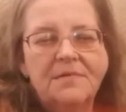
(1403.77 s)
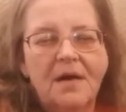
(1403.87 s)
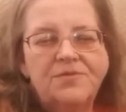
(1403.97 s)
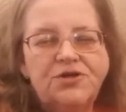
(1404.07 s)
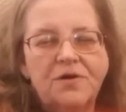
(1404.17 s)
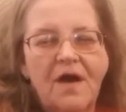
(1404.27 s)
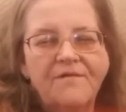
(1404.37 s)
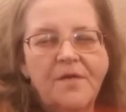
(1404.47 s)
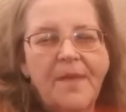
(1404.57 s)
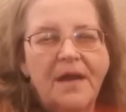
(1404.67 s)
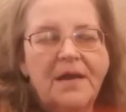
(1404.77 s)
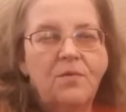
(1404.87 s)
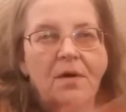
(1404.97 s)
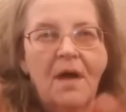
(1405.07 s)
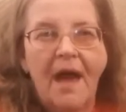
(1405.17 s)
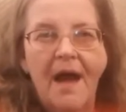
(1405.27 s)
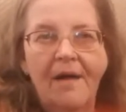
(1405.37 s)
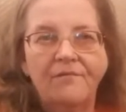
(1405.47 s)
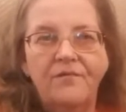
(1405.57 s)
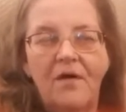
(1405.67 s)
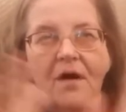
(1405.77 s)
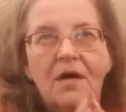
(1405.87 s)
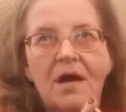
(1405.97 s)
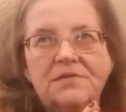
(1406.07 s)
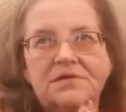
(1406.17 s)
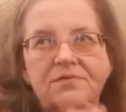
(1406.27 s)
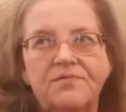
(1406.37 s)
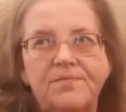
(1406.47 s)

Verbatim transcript: I'm sure everybody will have all kinds of